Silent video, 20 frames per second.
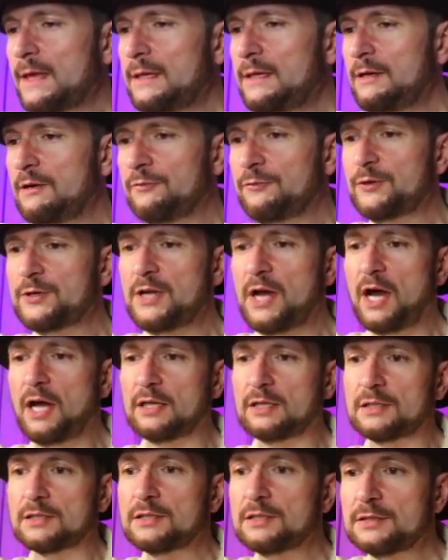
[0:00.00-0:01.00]

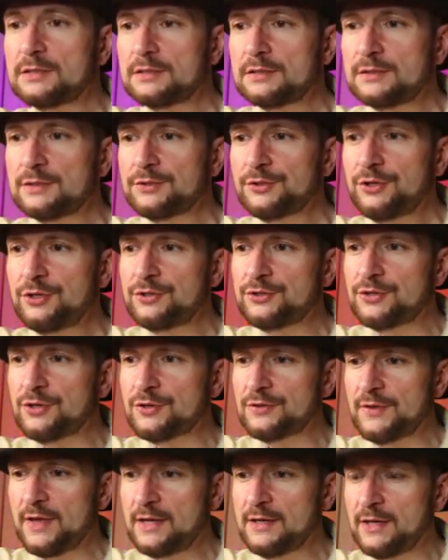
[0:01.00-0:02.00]
$1. Couldn't
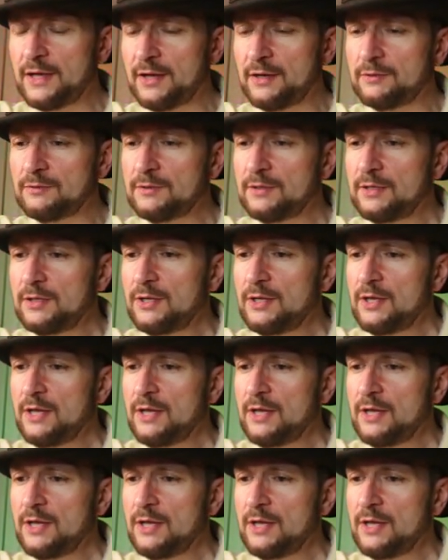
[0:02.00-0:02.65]
turn that down.